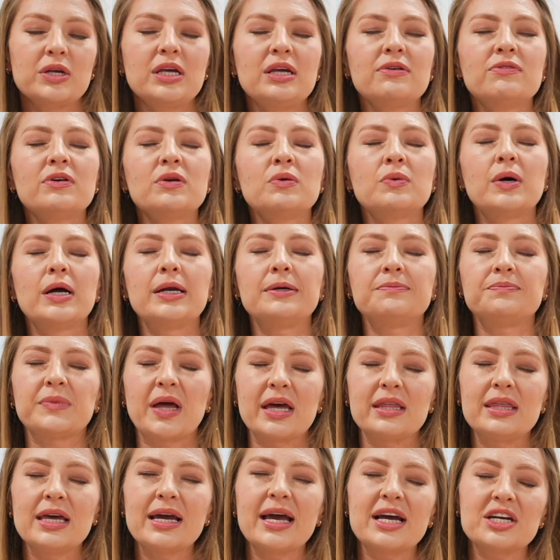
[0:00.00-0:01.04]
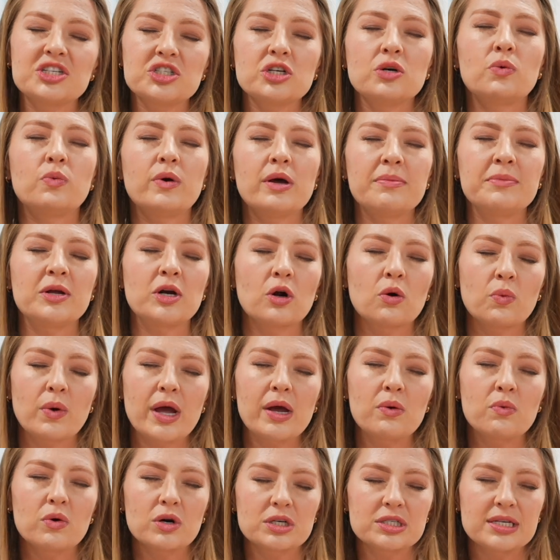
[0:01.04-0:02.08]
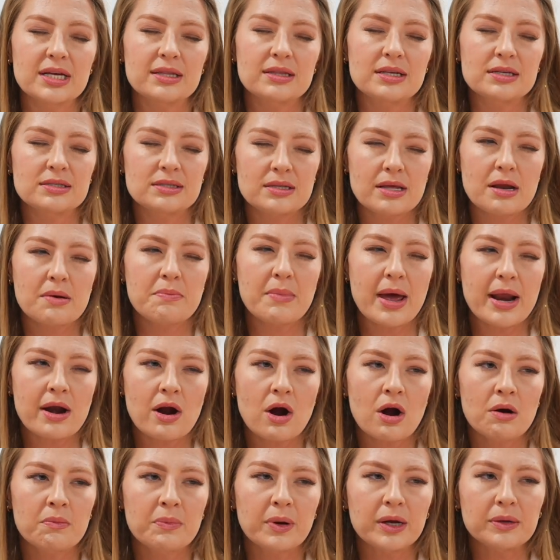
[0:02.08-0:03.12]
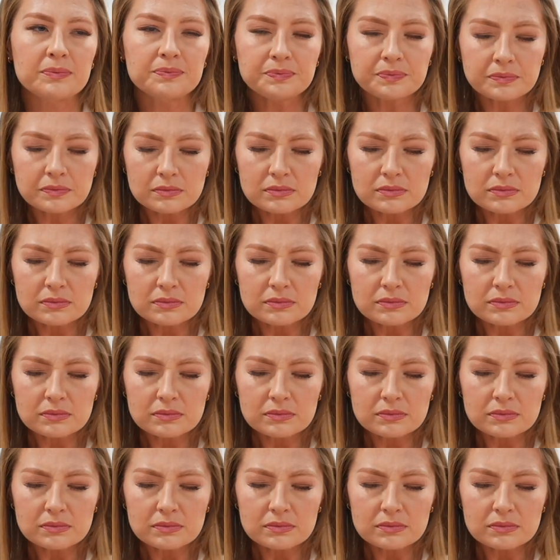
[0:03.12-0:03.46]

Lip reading: even when I think actually women are way worse at this than men are, but